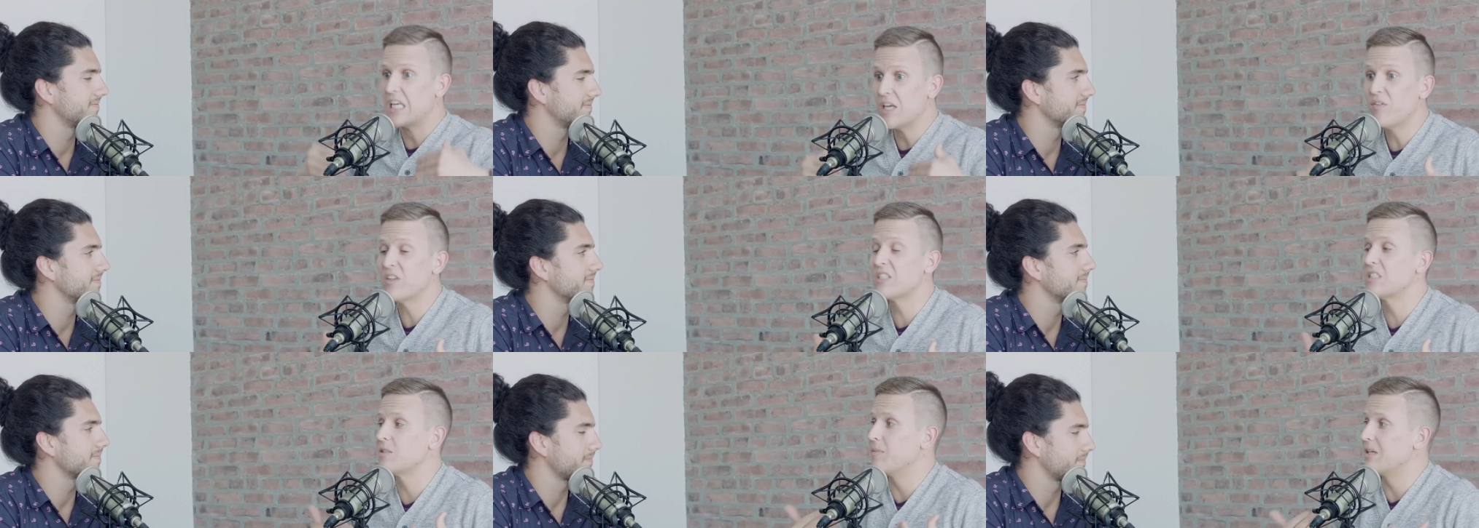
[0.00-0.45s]

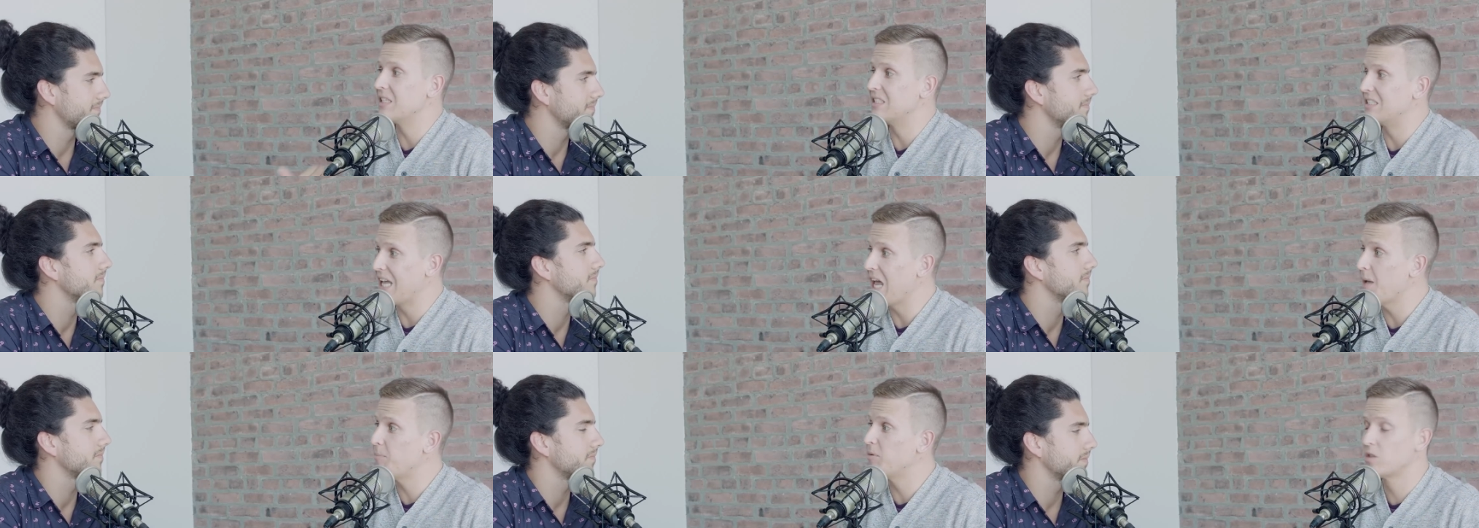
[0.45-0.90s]
Speaker 1: Give us some
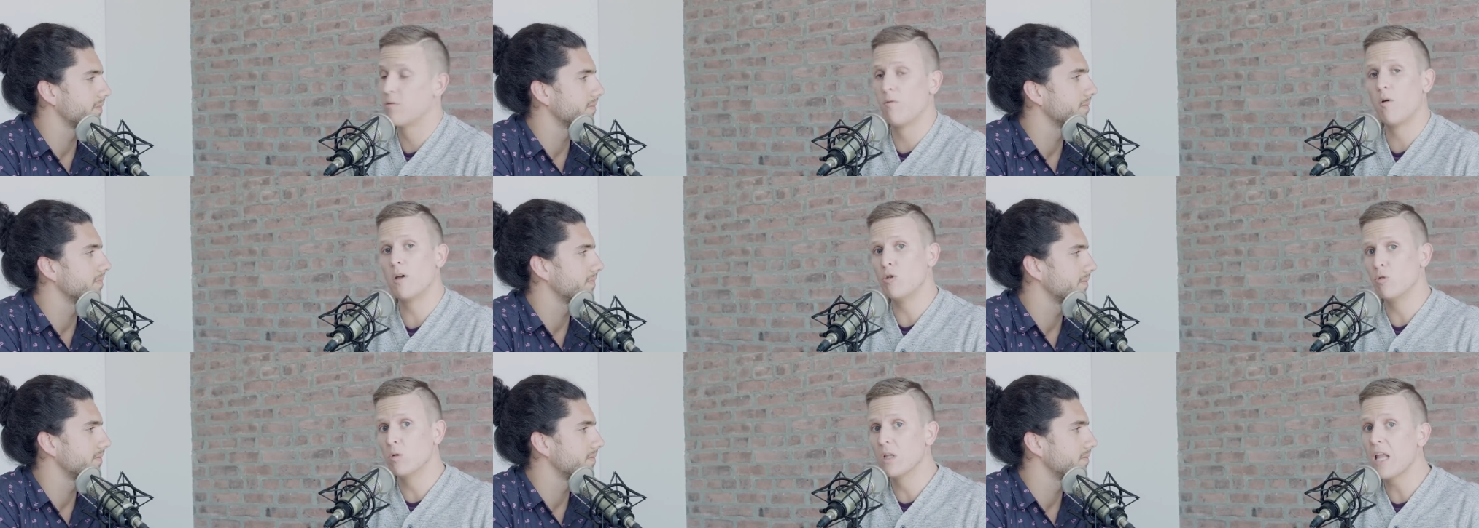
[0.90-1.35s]
examples of
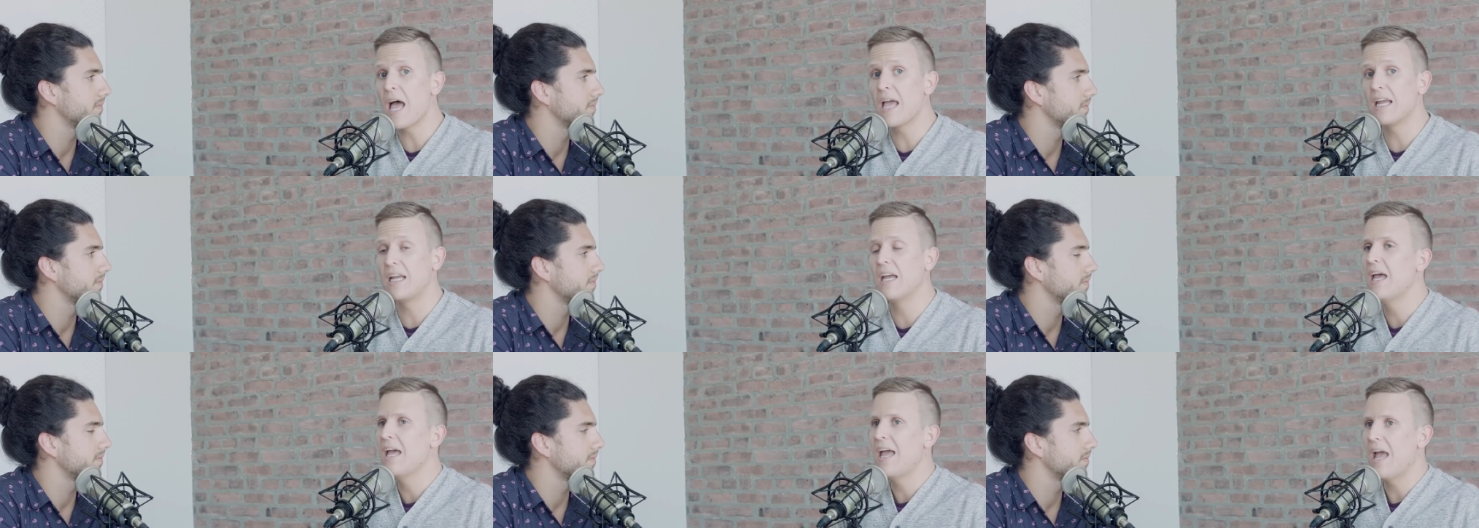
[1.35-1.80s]
what you
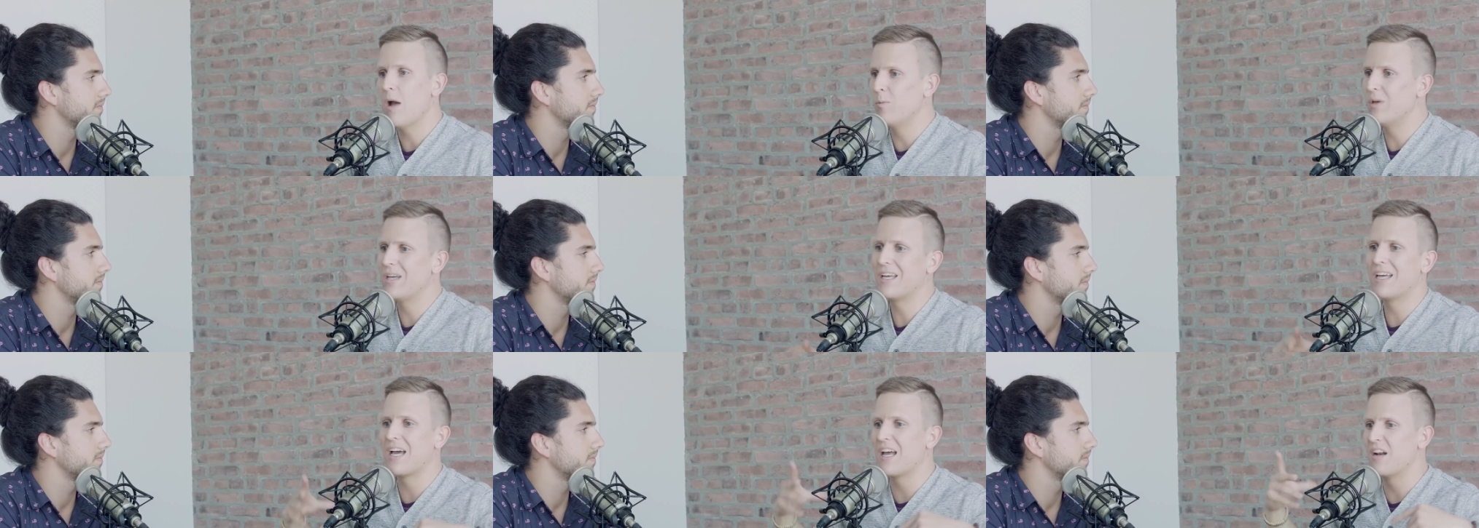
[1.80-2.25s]
like, and
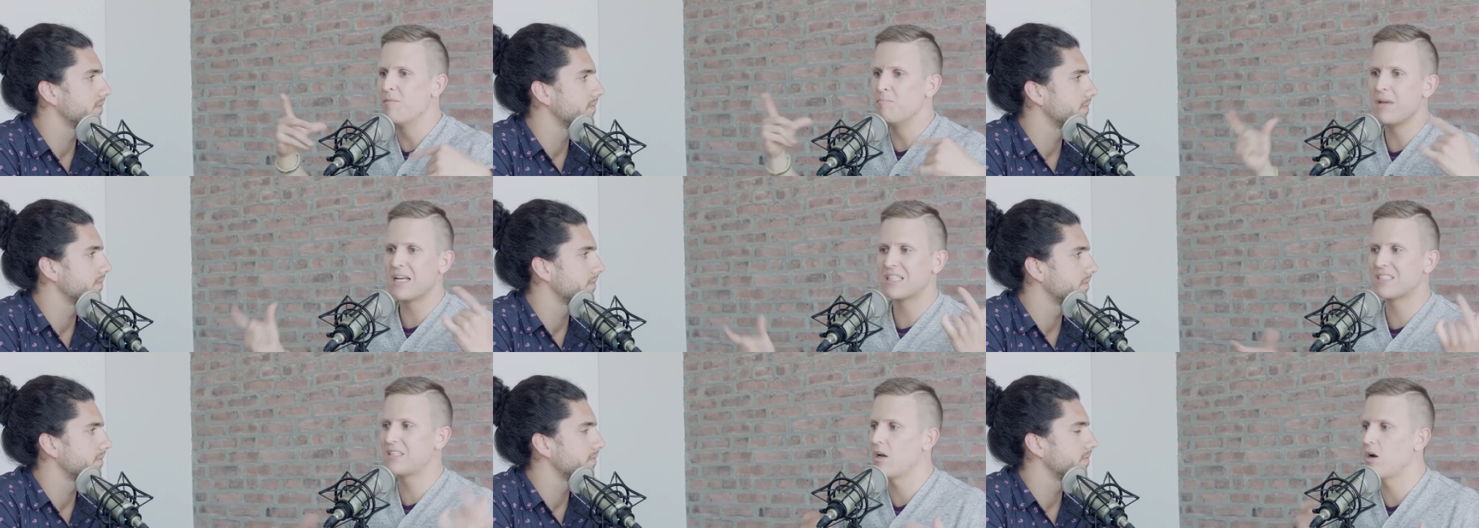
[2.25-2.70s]
we can kind of
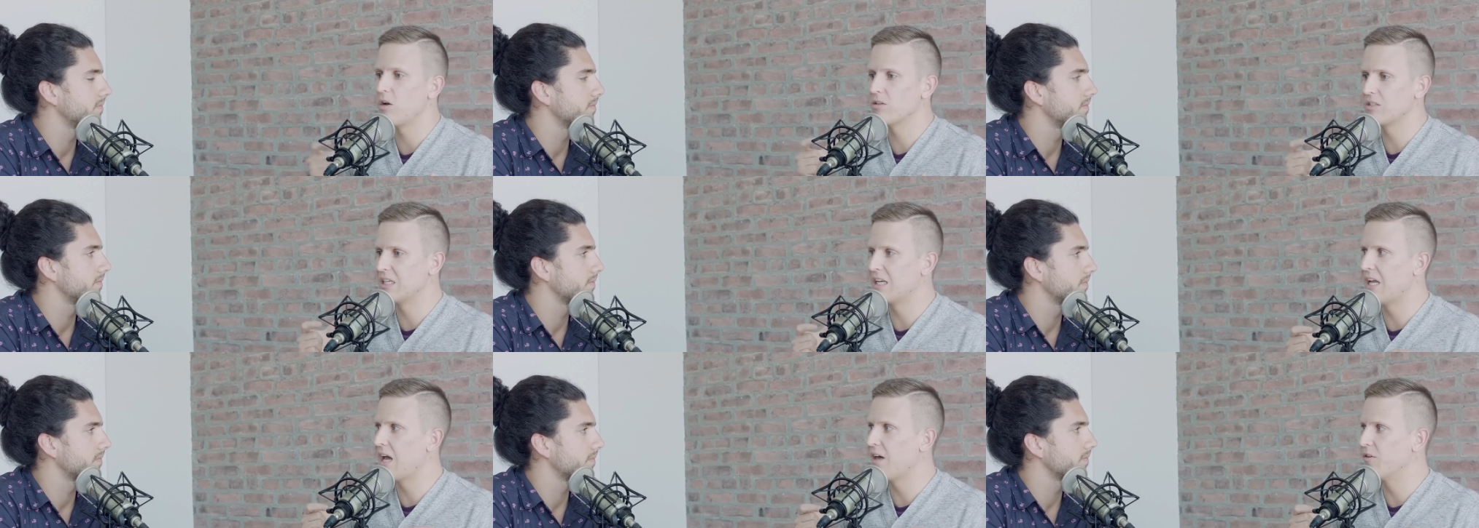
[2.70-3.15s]
mix that all
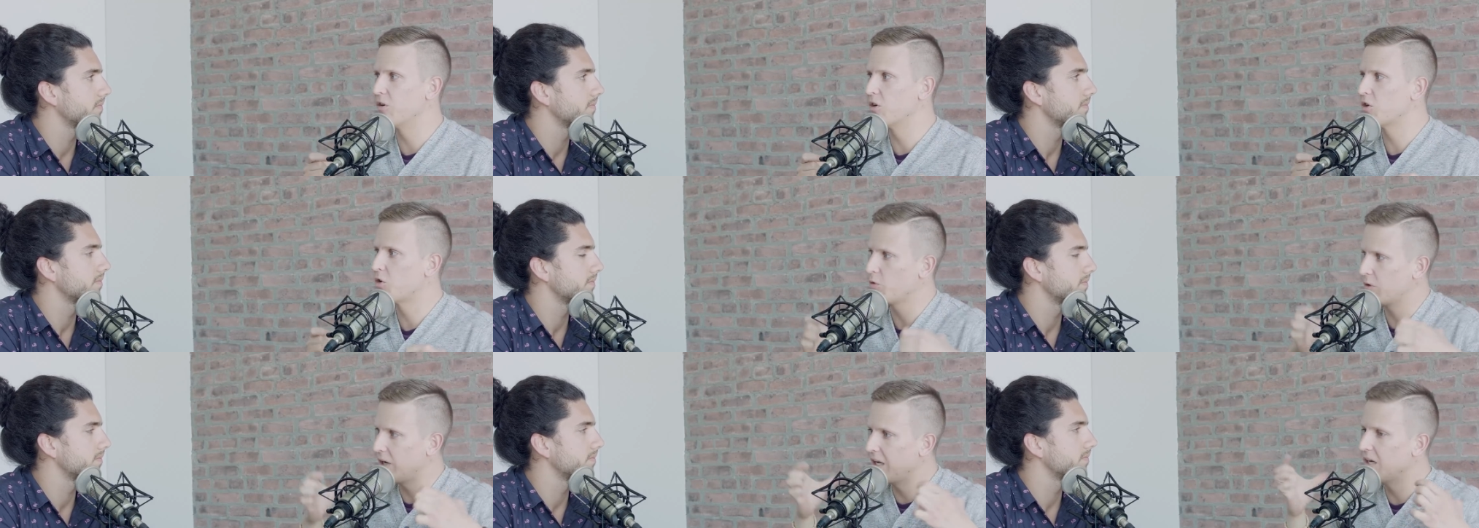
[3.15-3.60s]
together,
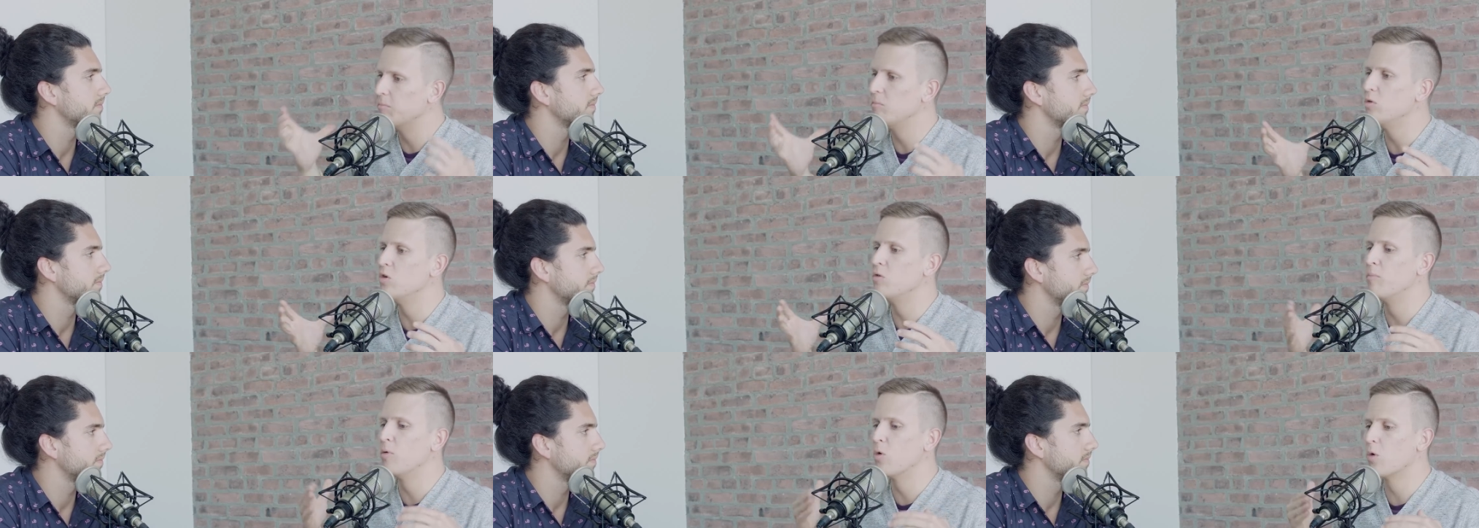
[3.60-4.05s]
create a
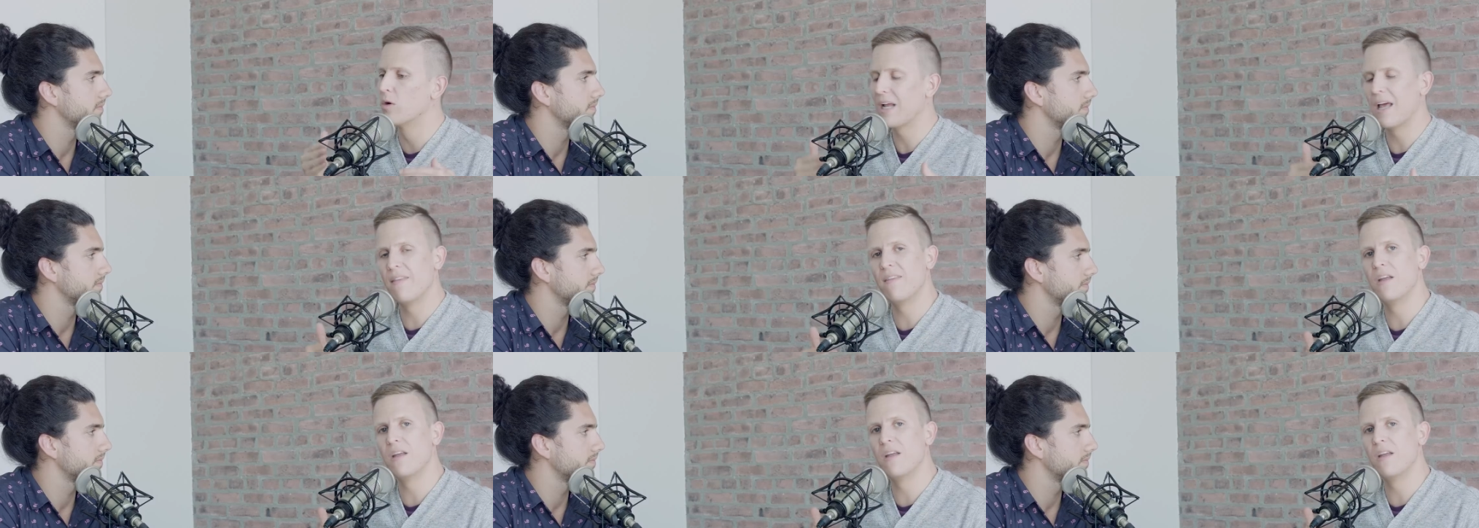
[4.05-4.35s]
mood board,